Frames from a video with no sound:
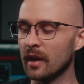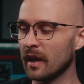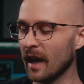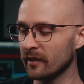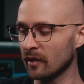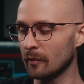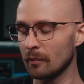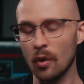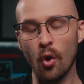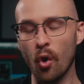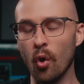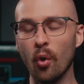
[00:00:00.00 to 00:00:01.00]
It has a
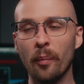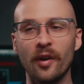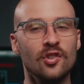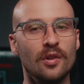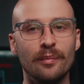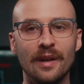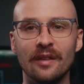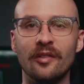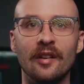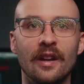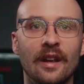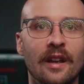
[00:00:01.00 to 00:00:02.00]
whole bunch of
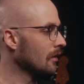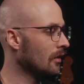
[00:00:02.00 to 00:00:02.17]
mids in it.